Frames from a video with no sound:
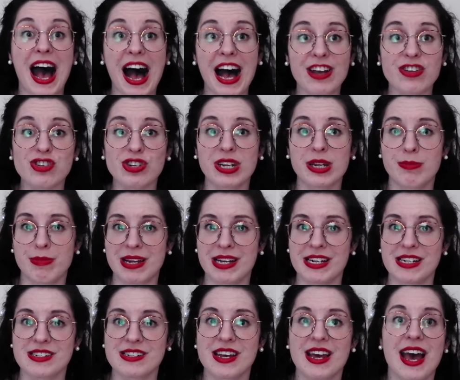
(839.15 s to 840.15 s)
Ashley
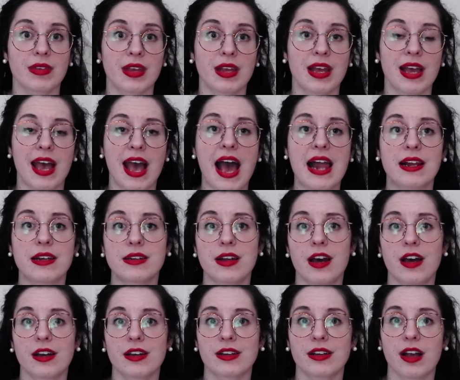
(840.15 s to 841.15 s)
Millett,
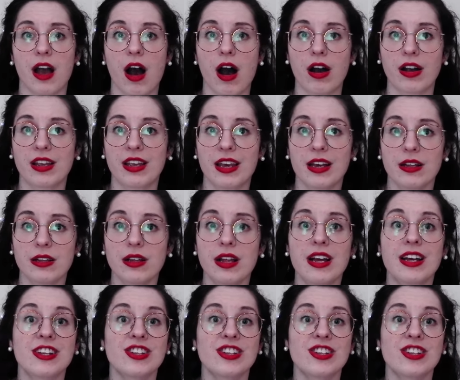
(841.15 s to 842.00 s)
Eleanor Cargill,